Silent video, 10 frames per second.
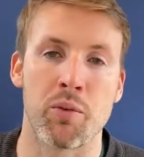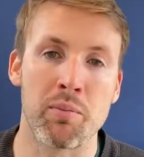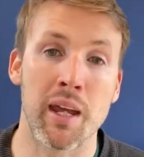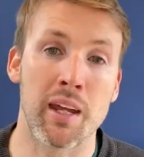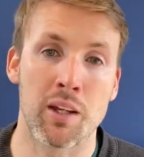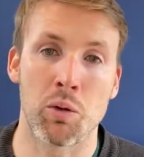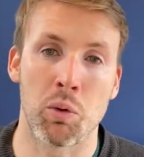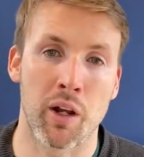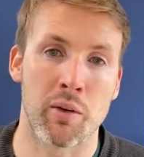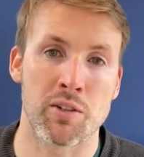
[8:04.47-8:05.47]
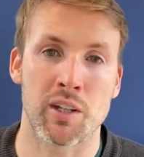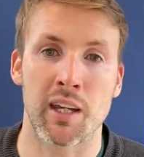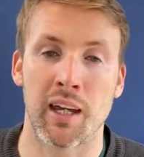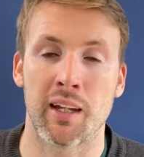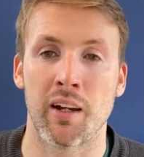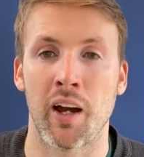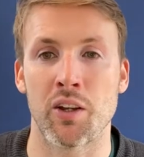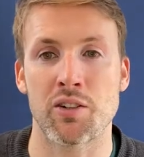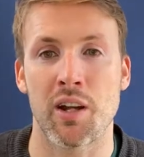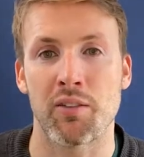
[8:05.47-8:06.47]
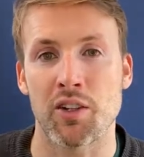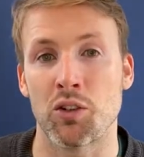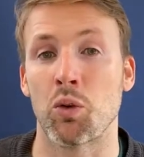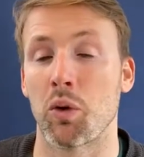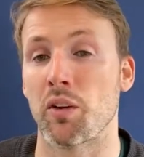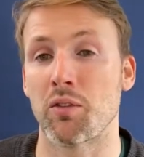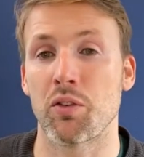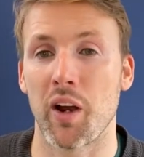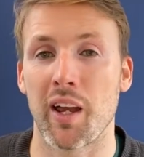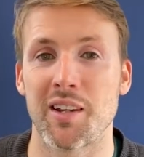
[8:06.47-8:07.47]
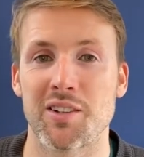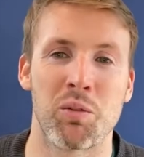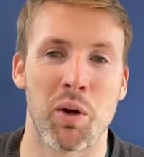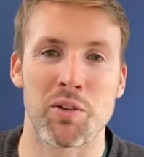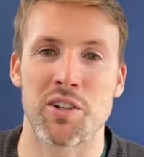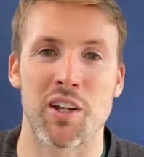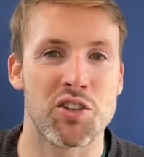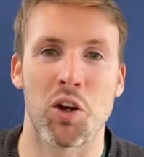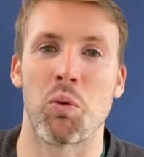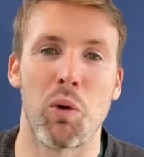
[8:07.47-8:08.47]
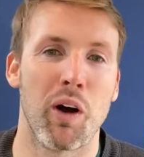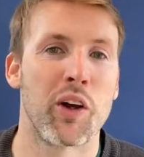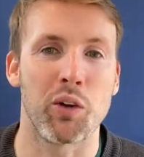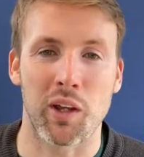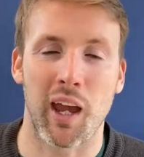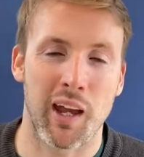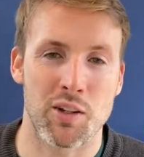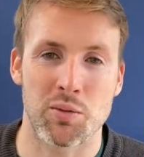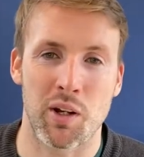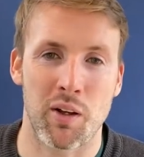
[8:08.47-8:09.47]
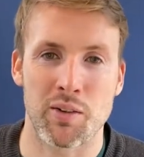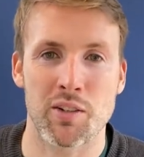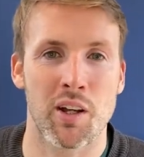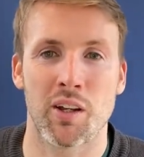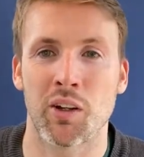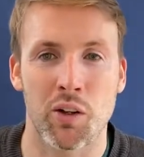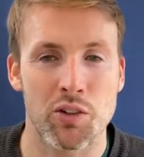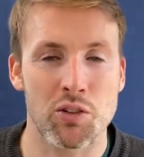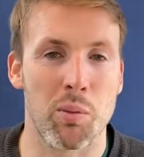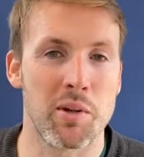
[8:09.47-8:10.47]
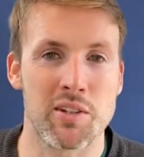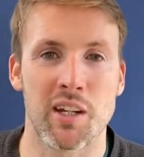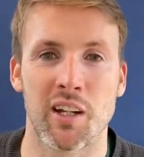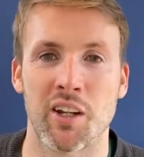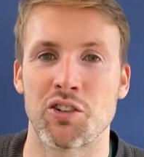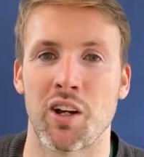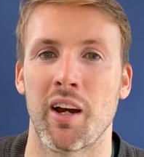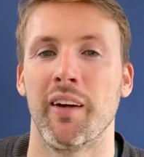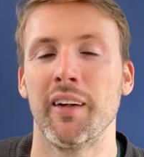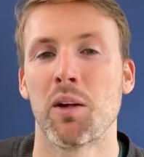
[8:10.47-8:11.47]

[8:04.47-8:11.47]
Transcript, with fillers: For me, when I was a kid, I used to have this annoying phrase where I would say, so what, who cares, when I was, a, you know, a stroppy teenager.